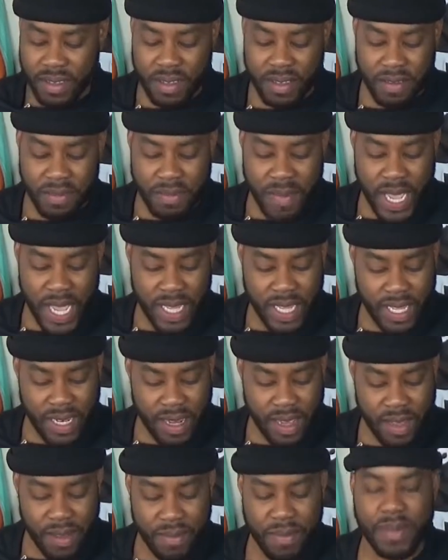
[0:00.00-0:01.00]
banded
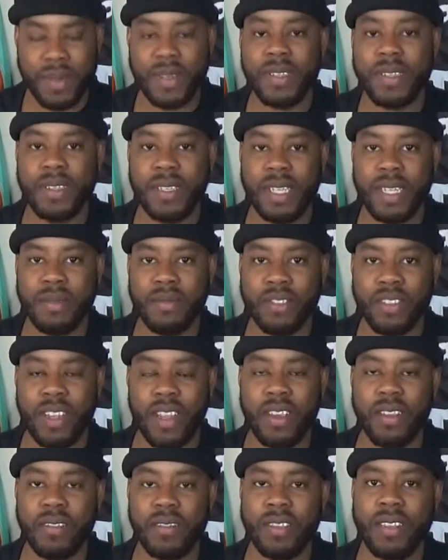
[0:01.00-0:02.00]
up denim
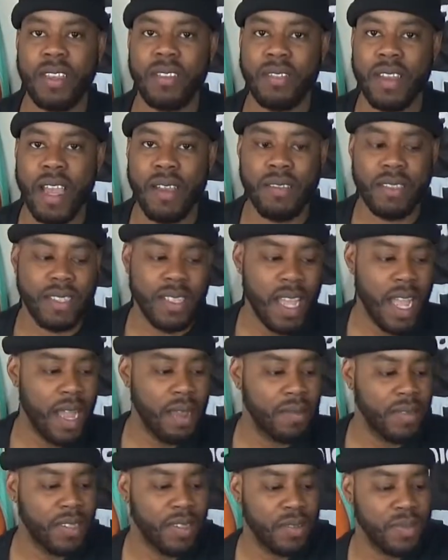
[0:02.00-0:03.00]
shirt. So now it's
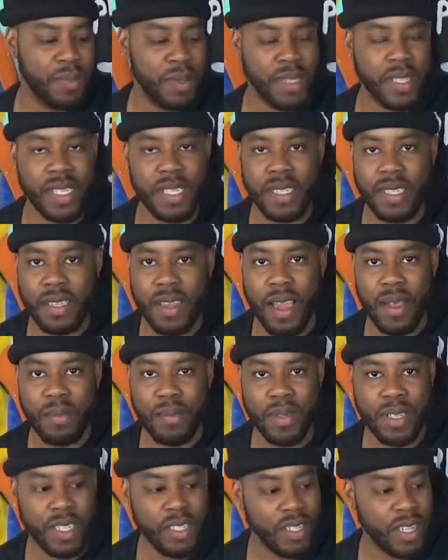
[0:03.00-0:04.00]
time to put this in our
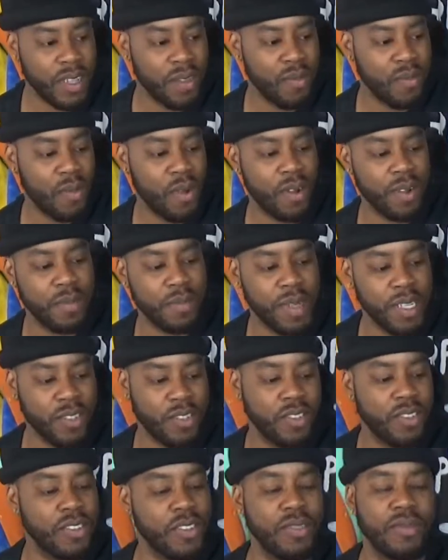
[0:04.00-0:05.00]
bleach and water
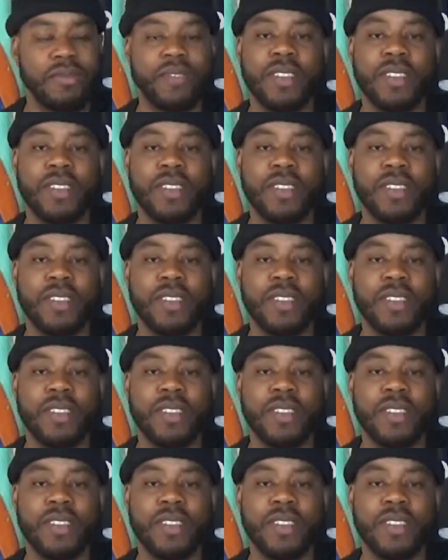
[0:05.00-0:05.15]
mixture.